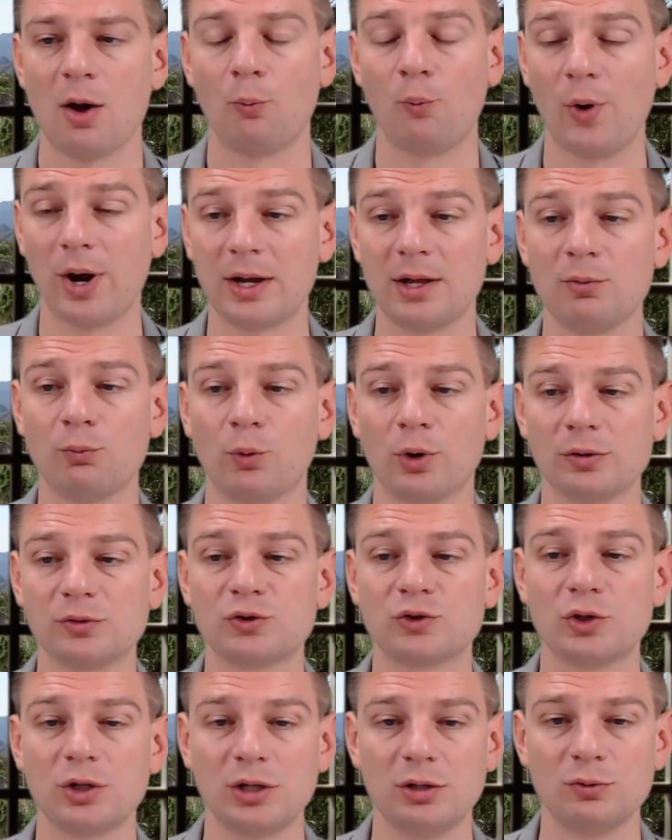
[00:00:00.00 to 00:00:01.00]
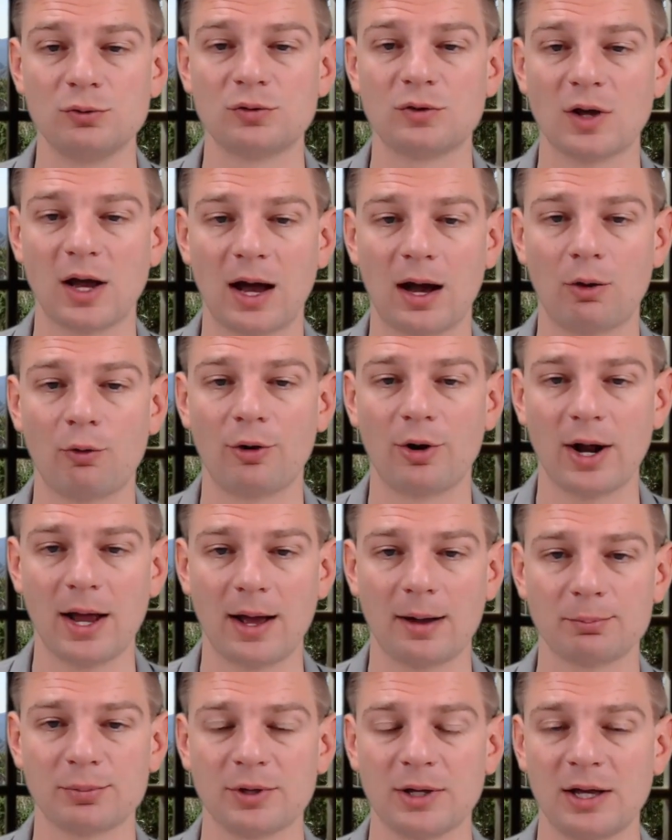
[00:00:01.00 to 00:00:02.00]
when he wants to use our
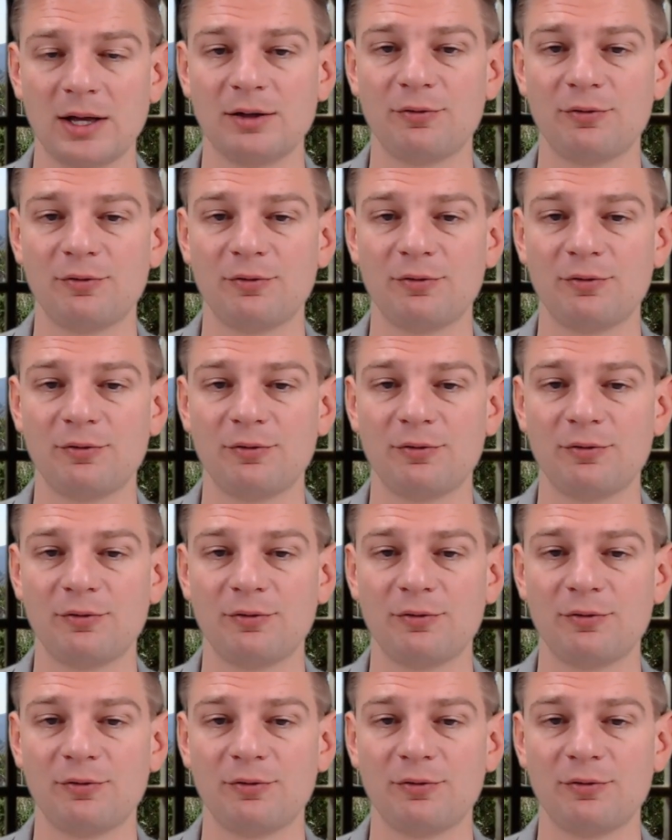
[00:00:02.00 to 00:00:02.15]
app.